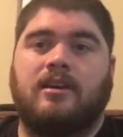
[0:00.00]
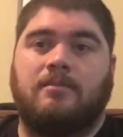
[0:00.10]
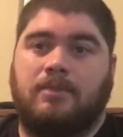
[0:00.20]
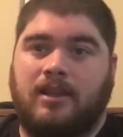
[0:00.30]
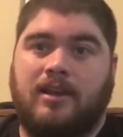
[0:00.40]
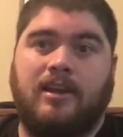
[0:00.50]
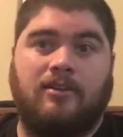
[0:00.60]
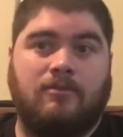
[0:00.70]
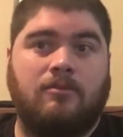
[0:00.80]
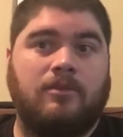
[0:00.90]

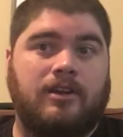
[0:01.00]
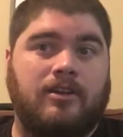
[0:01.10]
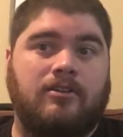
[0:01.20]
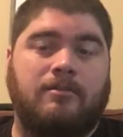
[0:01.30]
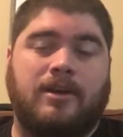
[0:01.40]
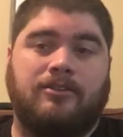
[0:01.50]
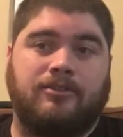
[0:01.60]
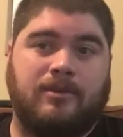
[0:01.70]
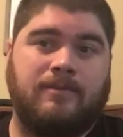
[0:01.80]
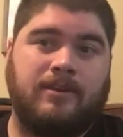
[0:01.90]
applying what we know about
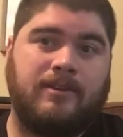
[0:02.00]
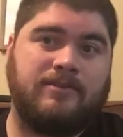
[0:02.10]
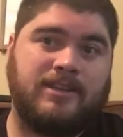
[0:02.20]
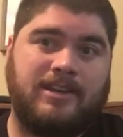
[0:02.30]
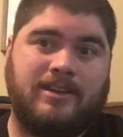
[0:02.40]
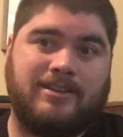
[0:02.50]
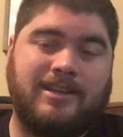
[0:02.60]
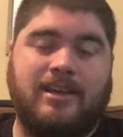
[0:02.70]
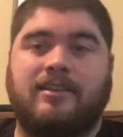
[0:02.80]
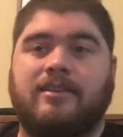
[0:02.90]
derivatives and how to
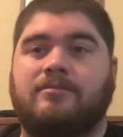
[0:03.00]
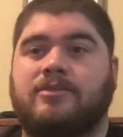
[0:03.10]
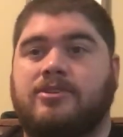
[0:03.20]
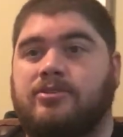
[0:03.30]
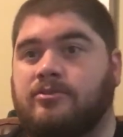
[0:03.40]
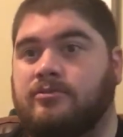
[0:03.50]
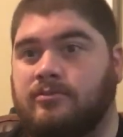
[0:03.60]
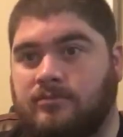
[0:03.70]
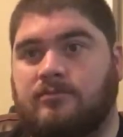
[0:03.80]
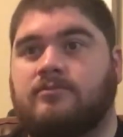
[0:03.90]
take them to